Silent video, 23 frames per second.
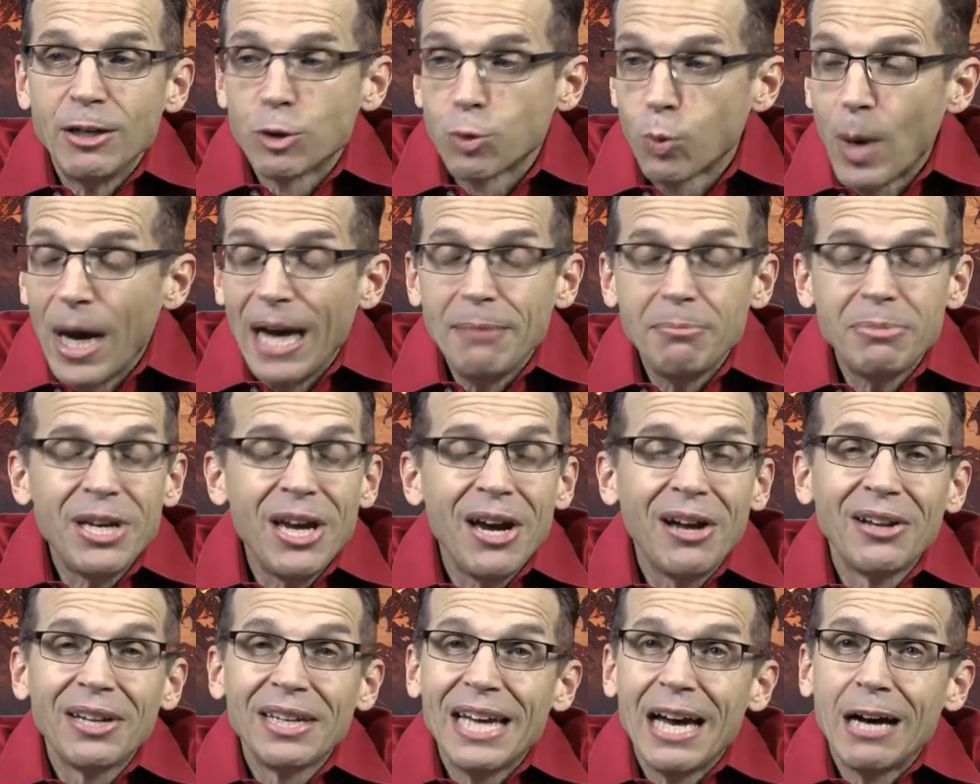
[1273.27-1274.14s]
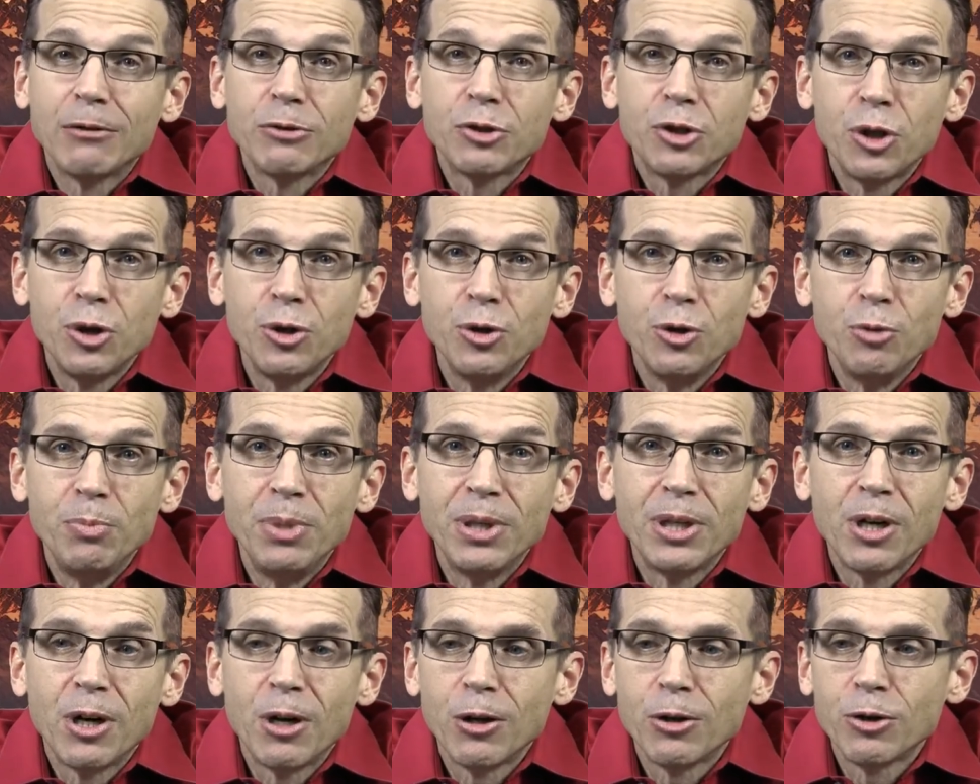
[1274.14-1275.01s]
Wiped Kelly out too,
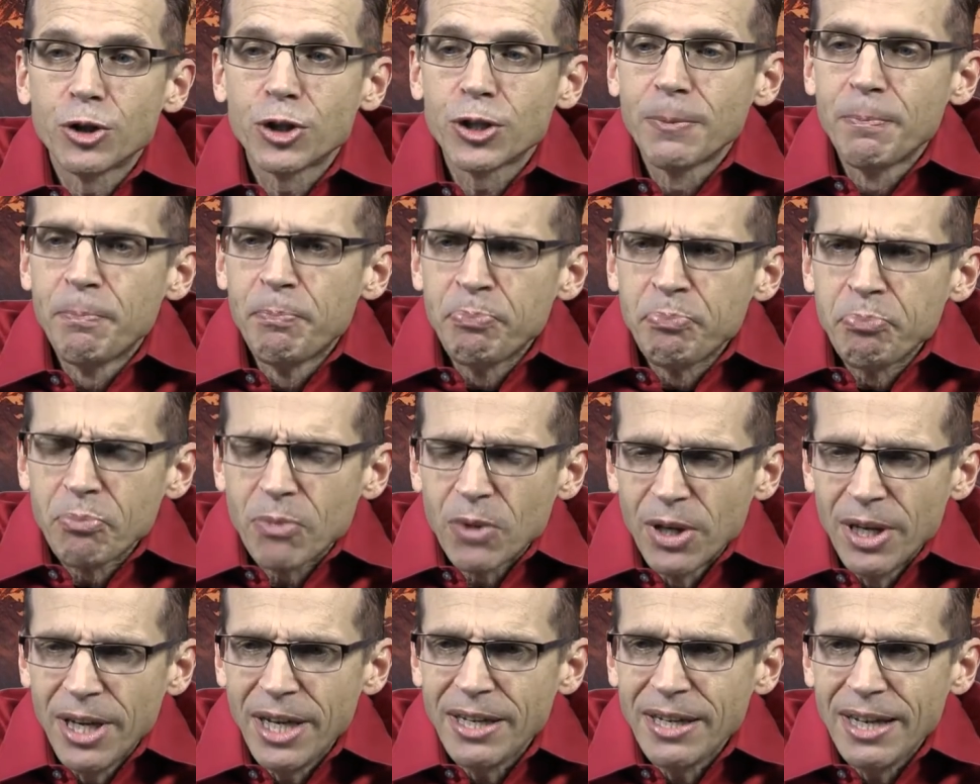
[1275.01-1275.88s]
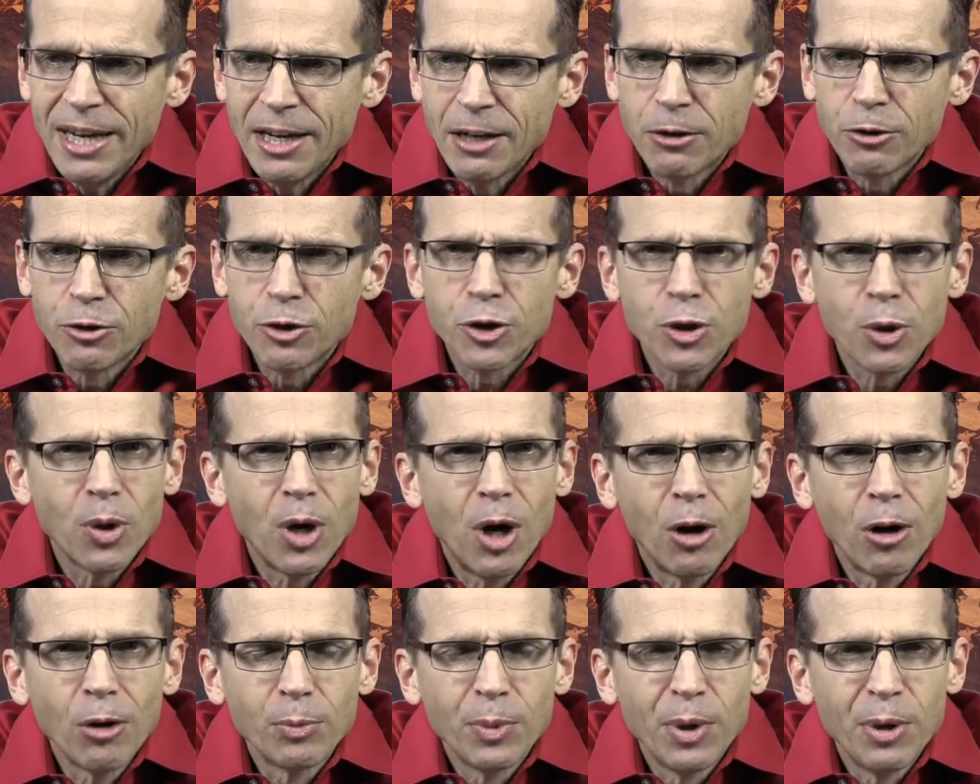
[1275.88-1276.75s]
because it hit us so
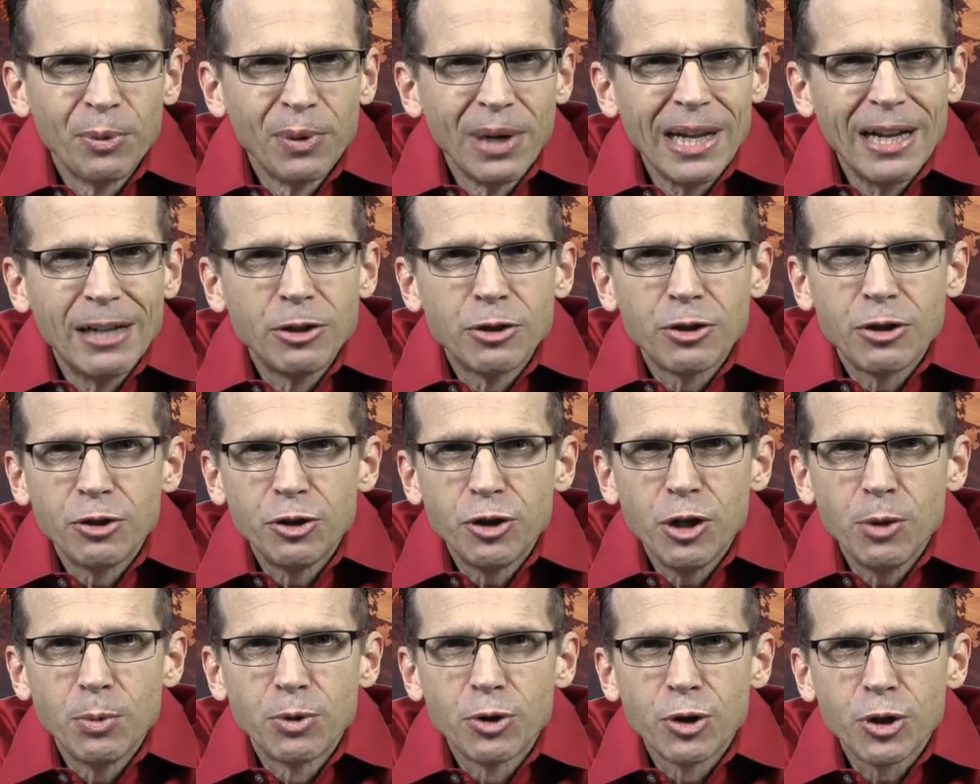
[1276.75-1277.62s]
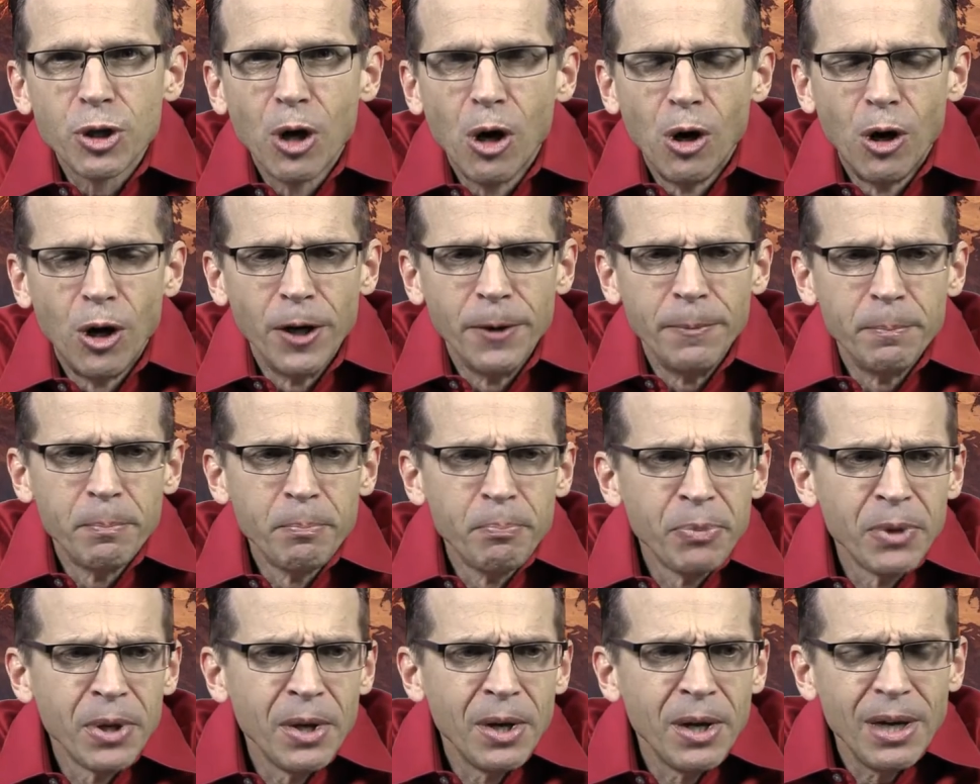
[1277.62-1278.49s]
hard we realized that she was gone.
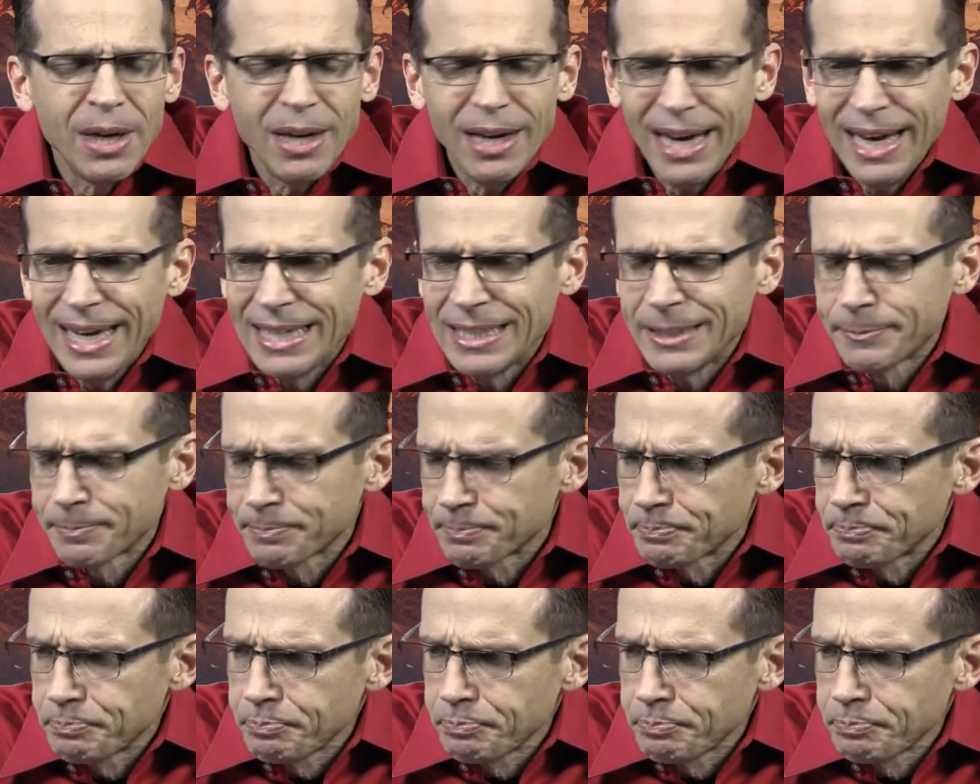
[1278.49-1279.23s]
And